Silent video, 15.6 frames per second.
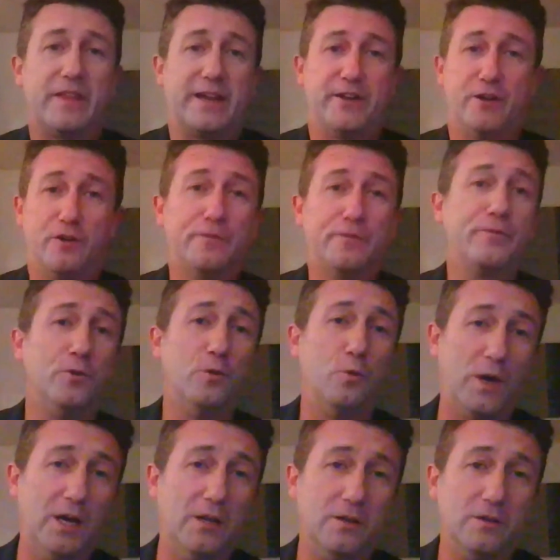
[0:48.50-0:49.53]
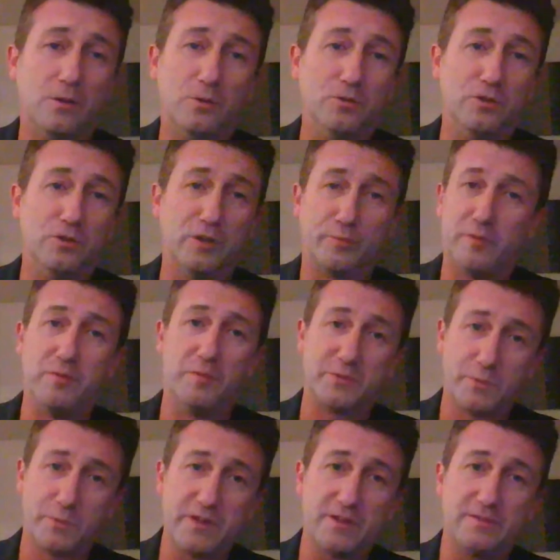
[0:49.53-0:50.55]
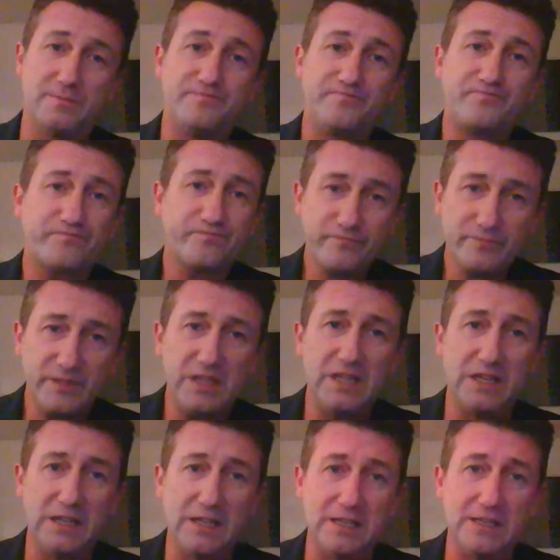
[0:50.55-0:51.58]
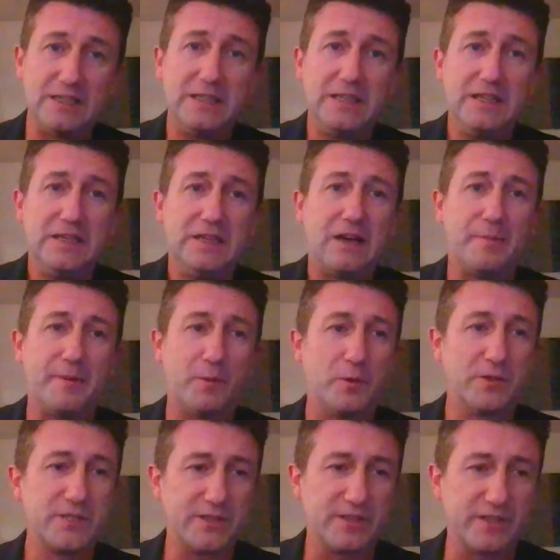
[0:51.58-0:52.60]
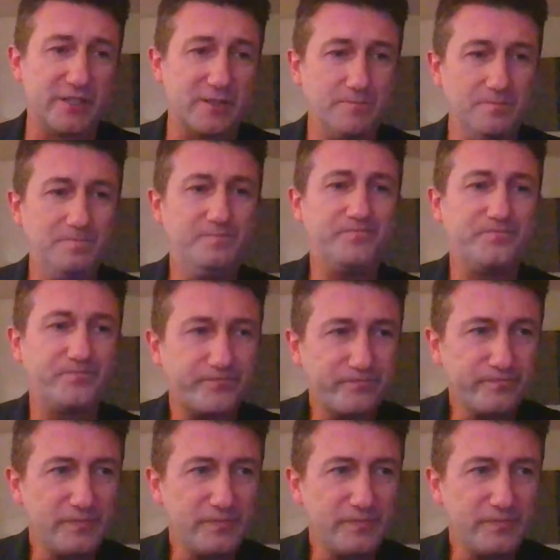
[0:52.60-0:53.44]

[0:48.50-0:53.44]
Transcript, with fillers: they know full well all the problems with it. Uh, I mean, was it the